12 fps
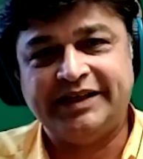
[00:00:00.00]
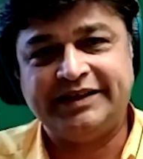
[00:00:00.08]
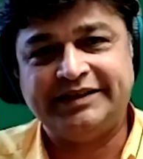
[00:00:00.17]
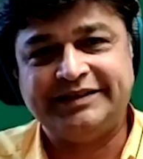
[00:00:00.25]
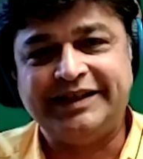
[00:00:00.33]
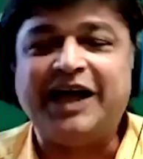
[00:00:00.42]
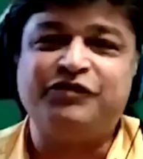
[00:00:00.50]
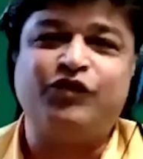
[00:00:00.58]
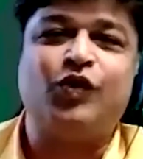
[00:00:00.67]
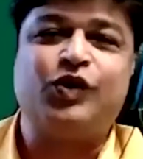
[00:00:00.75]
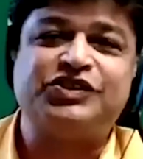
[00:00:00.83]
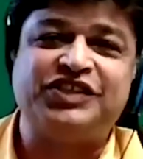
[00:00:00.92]
not
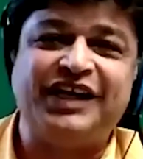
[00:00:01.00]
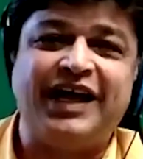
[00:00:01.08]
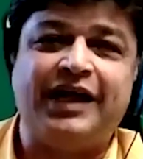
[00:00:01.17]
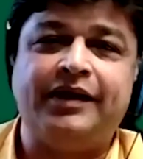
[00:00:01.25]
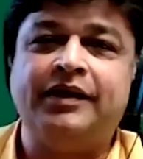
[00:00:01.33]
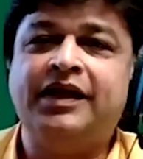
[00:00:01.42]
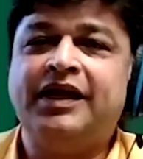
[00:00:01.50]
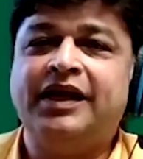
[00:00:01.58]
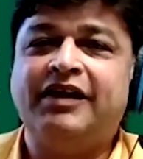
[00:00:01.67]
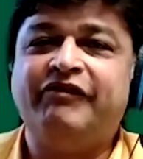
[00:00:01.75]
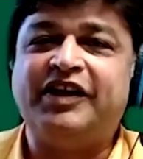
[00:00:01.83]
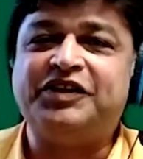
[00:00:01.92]
focusing on
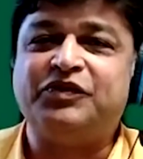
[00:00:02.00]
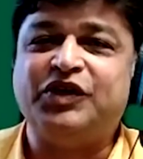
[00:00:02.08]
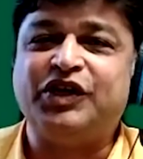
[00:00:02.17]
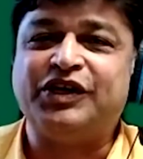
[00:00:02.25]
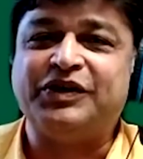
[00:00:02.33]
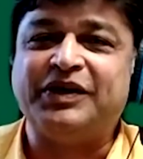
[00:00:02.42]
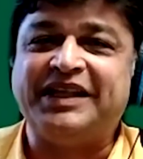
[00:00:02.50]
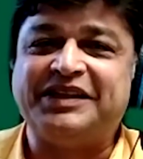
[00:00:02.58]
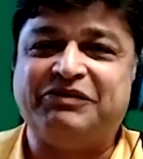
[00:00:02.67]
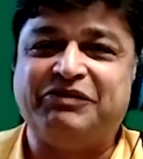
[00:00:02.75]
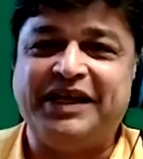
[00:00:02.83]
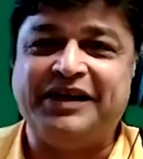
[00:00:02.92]
whether we are going to get the
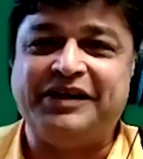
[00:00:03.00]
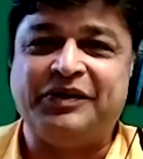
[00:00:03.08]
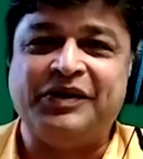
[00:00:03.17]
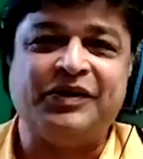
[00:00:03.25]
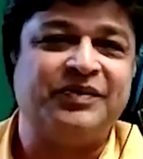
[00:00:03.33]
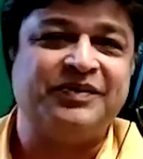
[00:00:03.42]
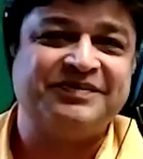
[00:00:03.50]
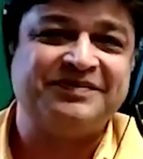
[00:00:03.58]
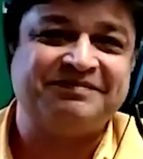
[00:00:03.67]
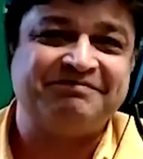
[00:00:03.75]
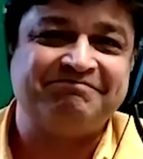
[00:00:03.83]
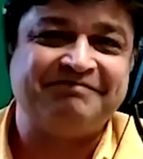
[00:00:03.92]
rain or no.
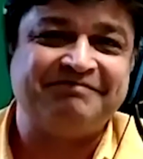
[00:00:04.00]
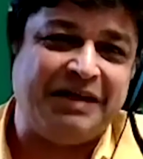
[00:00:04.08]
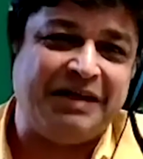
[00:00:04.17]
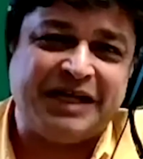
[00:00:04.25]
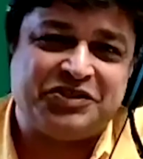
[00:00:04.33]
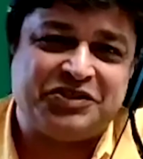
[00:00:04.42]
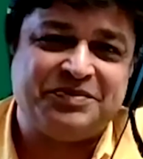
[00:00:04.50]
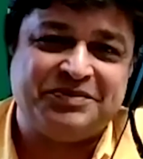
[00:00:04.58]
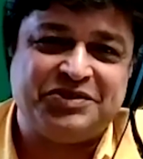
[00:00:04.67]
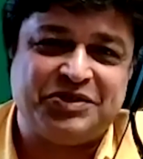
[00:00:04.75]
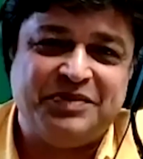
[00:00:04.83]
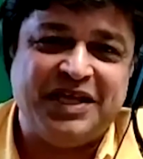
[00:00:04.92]

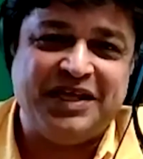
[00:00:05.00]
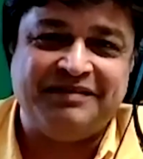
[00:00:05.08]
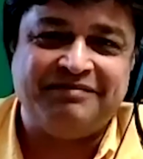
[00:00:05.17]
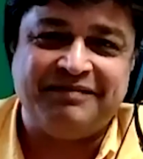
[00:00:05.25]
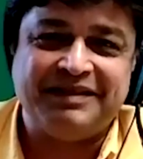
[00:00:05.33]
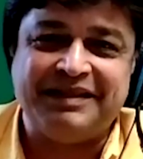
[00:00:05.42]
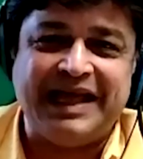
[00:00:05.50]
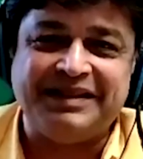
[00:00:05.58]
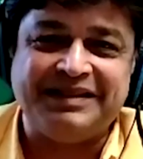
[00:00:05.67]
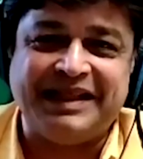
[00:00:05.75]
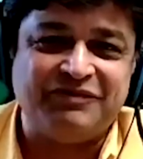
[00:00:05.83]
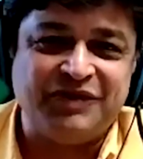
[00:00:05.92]
To me,
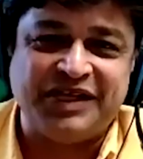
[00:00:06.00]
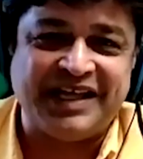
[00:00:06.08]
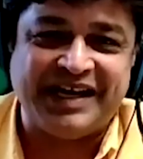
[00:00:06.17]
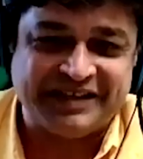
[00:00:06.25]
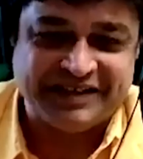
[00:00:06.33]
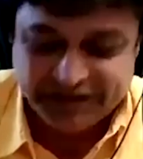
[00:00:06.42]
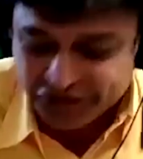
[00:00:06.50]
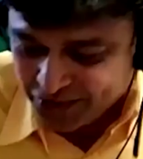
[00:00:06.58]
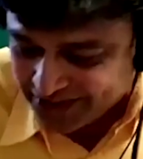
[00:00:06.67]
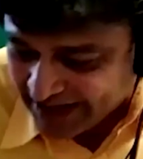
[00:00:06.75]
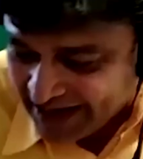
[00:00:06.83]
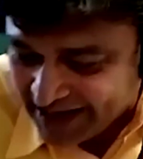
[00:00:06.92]
that we cannot control that.